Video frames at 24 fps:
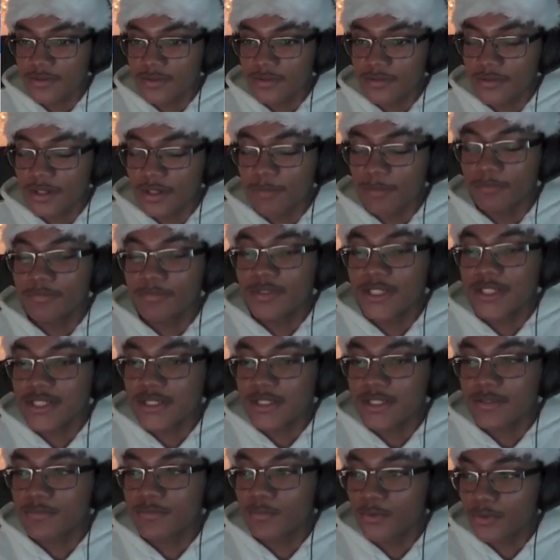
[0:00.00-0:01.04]
I'm
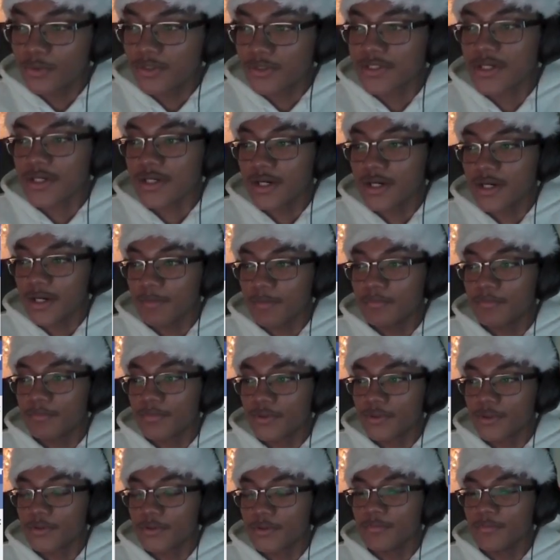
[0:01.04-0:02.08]
taking more time
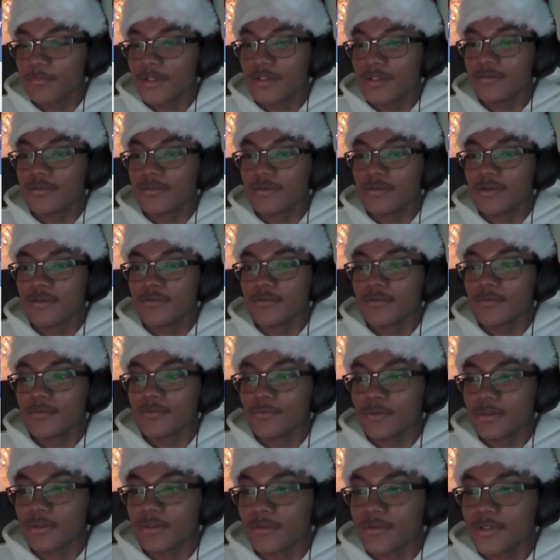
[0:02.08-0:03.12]
per minute to answer
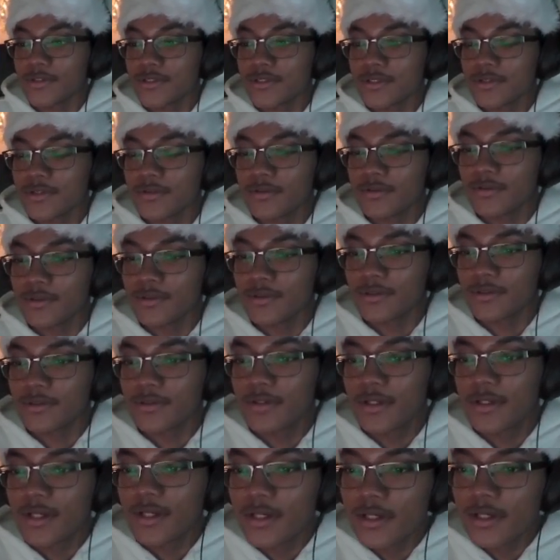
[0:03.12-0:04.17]
one question. Like,
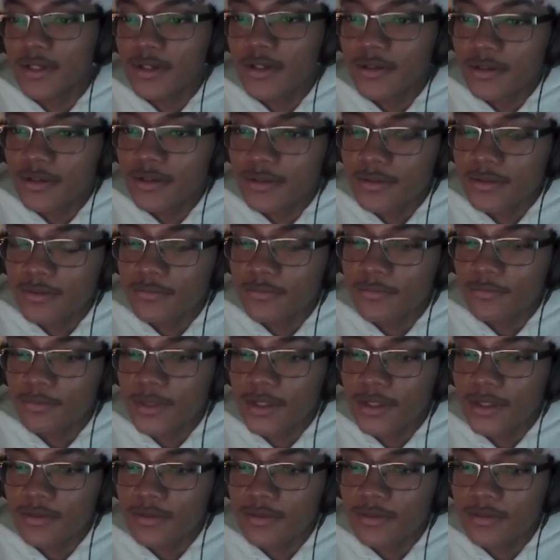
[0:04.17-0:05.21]
This is
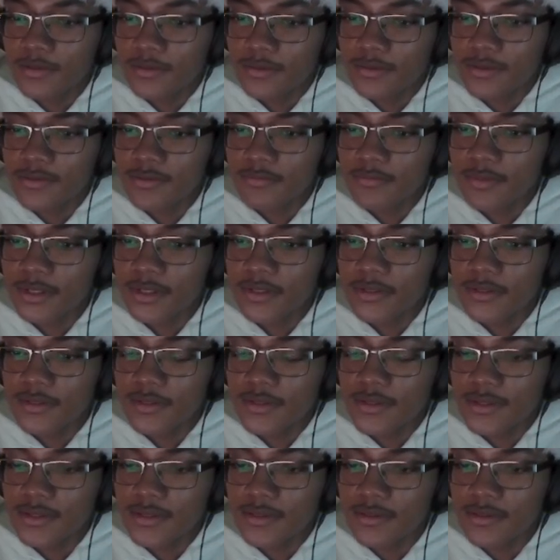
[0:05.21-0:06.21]
bad. This is bad looks.